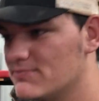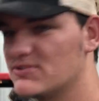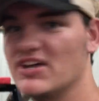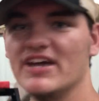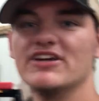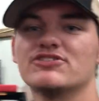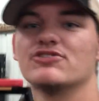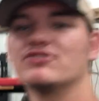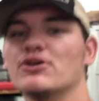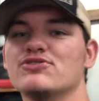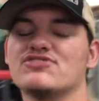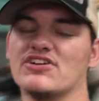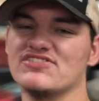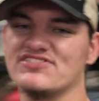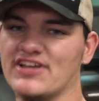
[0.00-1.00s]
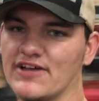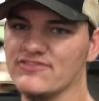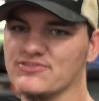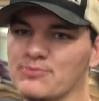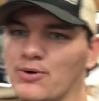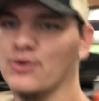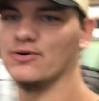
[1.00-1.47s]
to introduce ourselves
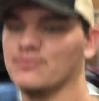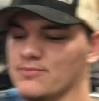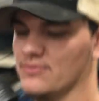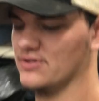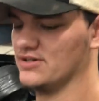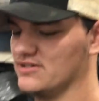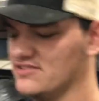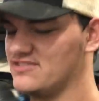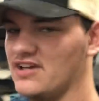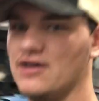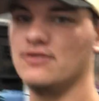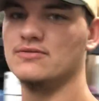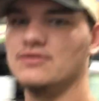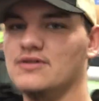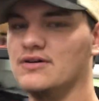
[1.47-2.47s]
more. So